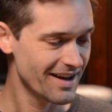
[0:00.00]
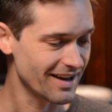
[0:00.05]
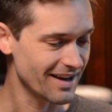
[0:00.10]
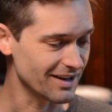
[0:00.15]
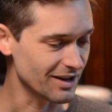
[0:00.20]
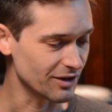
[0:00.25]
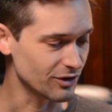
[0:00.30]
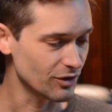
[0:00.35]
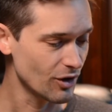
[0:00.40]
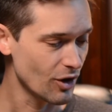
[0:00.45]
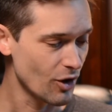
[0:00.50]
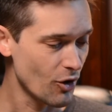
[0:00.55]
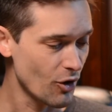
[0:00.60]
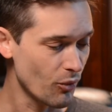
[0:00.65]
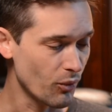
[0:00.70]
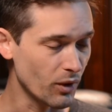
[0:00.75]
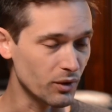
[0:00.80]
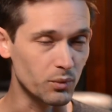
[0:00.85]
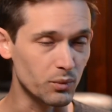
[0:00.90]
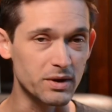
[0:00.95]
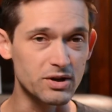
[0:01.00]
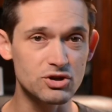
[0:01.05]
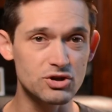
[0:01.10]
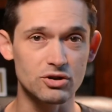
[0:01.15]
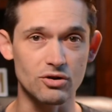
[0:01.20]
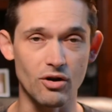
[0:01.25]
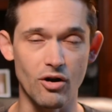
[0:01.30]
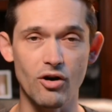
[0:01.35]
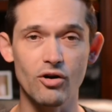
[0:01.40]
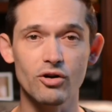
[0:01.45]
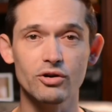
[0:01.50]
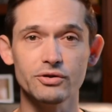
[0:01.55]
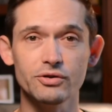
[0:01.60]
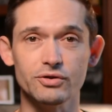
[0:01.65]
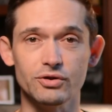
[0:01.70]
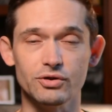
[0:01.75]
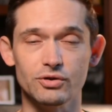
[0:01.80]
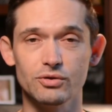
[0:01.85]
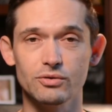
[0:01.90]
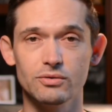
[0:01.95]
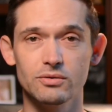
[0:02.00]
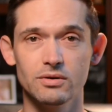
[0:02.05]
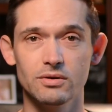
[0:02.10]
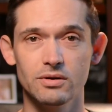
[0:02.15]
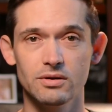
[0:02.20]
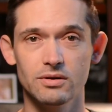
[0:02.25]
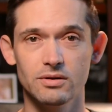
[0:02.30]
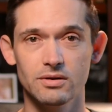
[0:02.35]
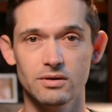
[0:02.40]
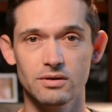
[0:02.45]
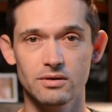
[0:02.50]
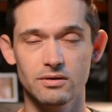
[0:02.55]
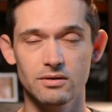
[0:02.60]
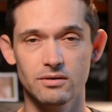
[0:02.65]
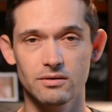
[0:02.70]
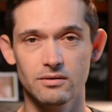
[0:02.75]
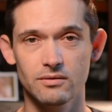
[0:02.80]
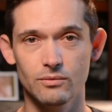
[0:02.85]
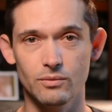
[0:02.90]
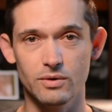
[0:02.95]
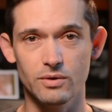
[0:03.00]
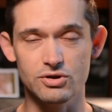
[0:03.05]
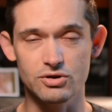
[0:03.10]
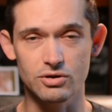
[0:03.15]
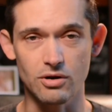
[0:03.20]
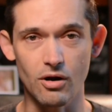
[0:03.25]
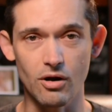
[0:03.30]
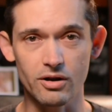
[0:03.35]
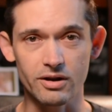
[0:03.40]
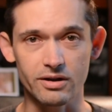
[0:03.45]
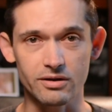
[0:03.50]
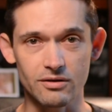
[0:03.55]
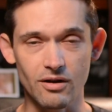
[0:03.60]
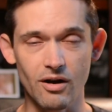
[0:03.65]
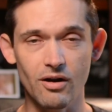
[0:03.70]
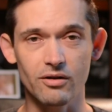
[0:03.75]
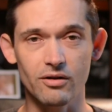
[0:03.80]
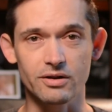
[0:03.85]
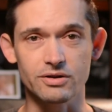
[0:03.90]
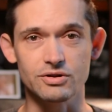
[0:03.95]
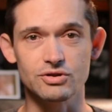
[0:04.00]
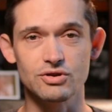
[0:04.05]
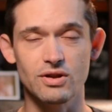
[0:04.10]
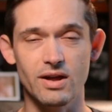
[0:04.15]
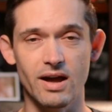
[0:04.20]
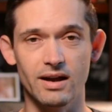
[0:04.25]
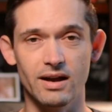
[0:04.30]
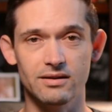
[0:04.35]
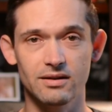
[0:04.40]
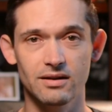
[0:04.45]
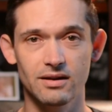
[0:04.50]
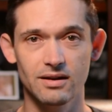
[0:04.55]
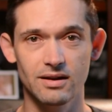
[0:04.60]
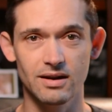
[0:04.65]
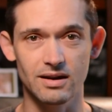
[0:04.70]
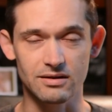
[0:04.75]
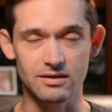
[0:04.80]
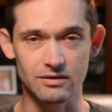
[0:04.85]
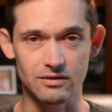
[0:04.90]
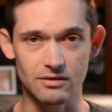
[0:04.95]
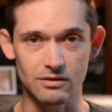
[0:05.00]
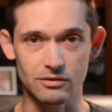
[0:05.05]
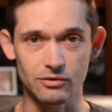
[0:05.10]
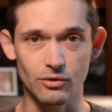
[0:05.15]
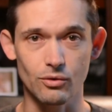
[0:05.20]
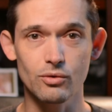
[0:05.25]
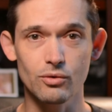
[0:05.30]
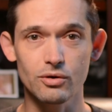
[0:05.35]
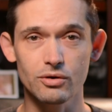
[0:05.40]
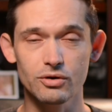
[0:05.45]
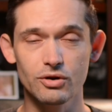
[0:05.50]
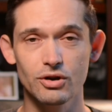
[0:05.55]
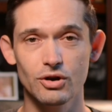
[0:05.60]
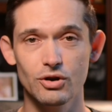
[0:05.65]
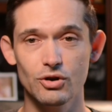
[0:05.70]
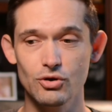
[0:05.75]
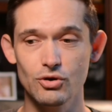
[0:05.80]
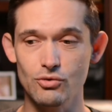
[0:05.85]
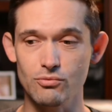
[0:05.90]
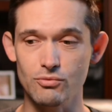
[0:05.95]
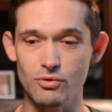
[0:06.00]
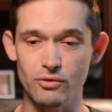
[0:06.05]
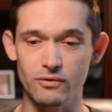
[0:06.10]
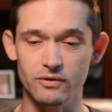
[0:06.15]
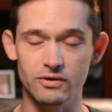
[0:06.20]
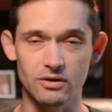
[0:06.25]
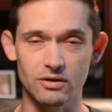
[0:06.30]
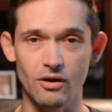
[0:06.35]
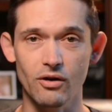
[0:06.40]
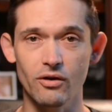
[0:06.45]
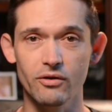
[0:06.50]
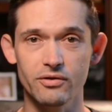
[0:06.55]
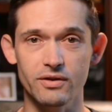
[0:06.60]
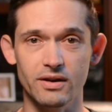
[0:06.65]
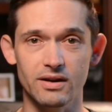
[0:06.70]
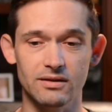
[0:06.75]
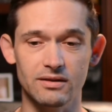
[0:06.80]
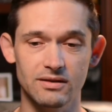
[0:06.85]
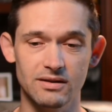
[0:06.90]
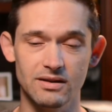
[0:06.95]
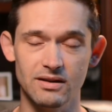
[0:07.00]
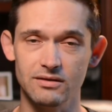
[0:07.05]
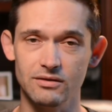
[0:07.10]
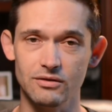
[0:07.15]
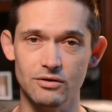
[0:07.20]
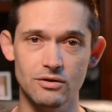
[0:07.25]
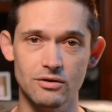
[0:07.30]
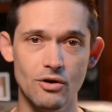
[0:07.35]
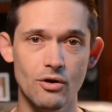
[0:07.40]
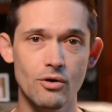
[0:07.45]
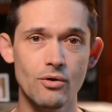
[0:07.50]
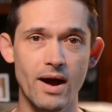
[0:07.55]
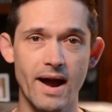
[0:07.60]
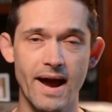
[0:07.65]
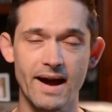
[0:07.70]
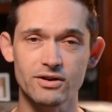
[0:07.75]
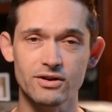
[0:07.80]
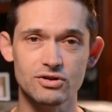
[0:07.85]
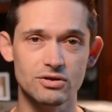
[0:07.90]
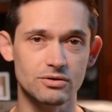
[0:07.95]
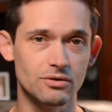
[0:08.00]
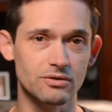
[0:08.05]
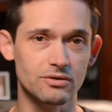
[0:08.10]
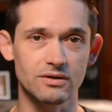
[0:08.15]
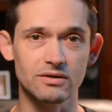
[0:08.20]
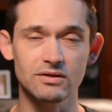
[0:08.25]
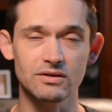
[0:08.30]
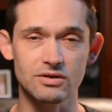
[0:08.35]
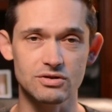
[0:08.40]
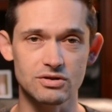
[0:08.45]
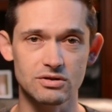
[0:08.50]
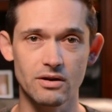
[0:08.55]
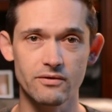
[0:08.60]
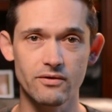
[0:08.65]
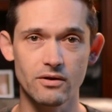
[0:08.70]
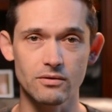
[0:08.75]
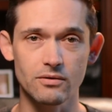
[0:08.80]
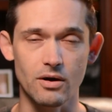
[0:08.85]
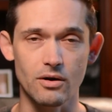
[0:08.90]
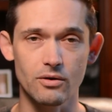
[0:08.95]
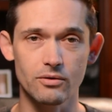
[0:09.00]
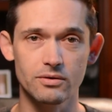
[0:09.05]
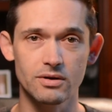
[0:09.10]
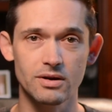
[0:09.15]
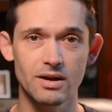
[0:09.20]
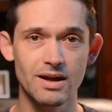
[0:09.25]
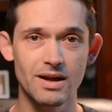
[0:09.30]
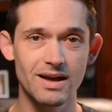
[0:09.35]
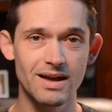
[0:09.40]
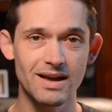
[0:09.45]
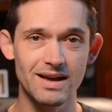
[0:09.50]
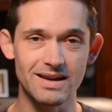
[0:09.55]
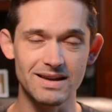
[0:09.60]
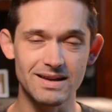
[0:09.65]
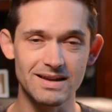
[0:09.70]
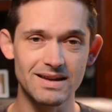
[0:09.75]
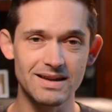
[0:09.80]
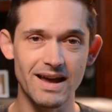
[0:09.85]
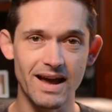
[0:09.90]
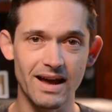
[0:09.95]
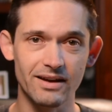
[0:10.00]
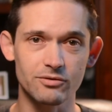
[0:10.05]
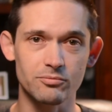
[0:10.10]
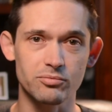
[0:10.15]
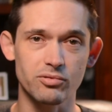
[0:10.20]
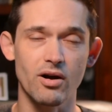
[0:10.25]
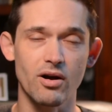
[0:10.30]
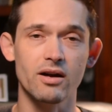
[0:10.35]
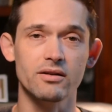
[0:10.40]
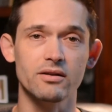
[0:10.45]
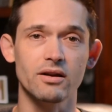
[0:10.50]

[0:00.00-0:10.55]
it is what we should all do we should all acknowledge that it is the Lord who moves in all things. It is no action or decision of our own. He has brought